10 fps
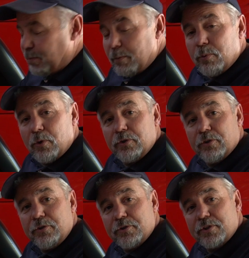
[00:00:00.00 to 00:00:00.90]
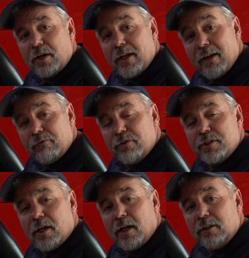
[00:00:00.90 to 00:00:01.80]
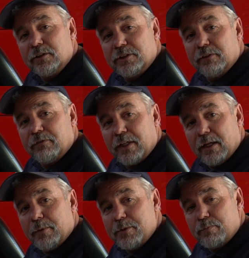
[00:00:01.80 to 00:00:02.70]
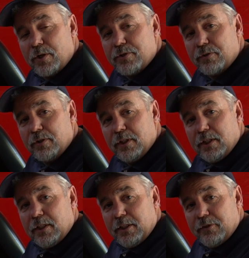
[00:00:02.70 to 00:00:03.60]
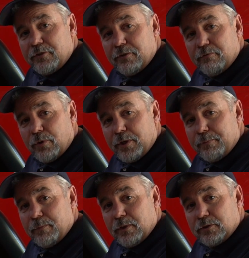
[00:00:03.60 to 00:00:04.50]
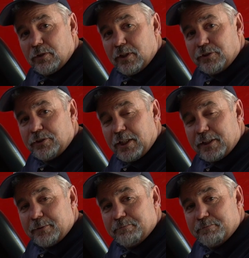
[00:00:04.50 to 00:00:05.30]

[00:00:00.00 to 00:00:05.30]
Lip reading: important on your tire. Every tire is different how much pressure is good for it. So let's check.